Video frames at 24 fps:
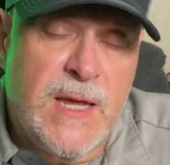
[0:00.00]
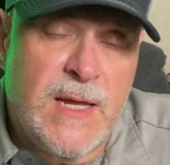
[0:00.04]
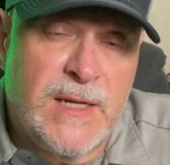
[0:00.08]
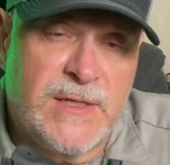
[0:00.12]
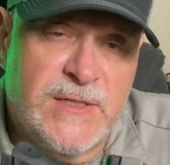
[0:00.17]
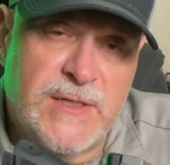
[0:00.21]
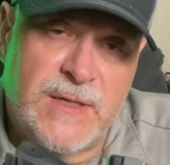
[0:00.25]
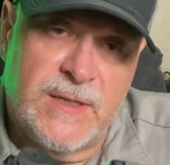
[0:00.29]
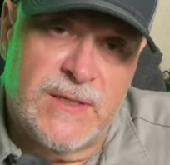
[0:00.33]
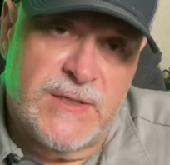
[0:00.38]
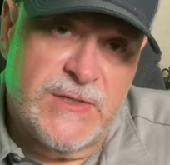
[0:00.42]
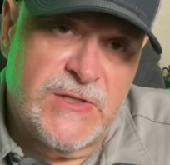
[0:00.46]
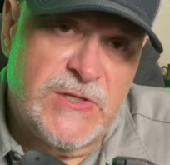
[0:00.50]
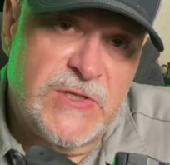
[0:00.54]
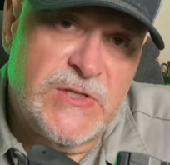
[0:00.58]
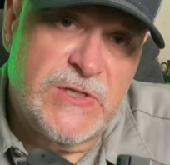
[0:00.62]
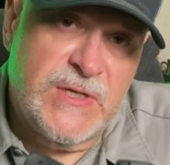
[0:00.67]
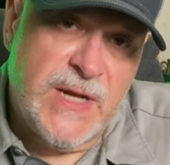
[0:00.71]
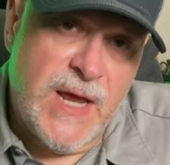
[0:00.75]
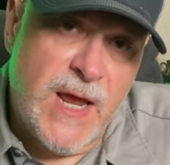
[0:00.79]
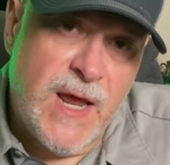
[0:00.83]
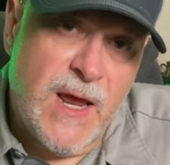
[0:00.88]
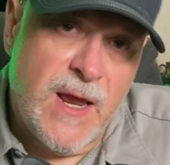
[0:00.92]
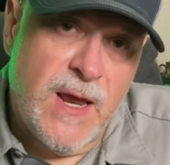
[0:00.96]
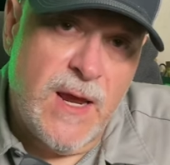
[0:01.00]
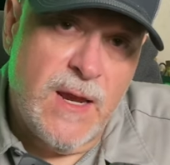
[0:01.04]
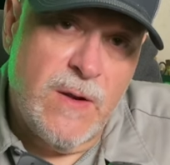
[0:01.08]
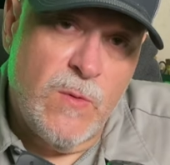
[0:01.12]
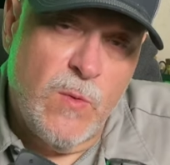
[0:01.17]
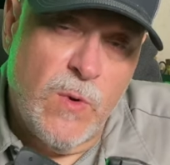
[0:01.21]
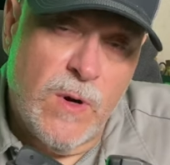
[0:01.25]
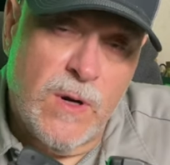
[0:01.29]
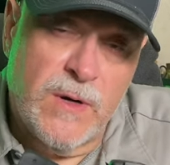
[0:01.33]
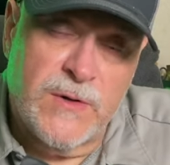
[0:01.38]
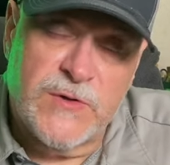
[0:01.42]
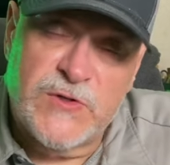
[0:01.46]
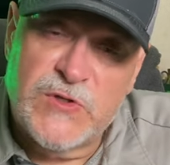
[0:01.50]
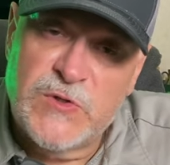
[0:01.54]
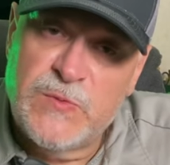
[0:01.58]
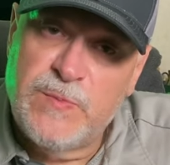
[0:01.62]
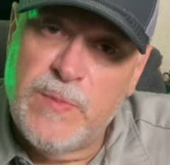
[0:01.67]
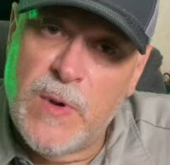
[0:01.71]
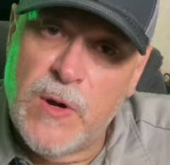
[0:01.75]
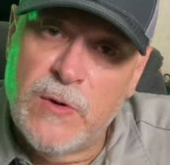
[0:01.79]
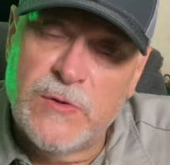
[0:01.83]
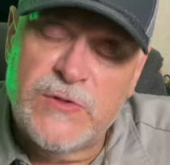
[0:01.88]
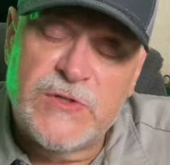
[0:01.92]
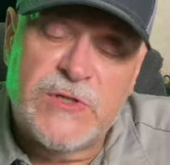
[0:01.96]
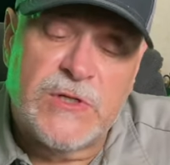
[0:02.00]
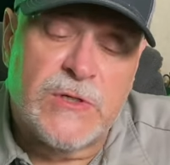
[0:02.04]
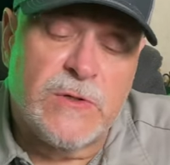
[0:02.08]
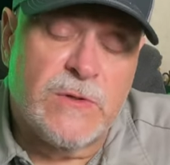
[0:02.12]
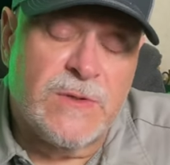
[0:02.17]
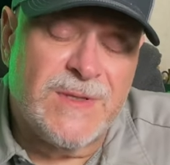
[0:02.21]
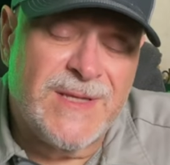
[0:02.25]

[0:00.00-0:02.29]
it's gonna stay where it's supposed to.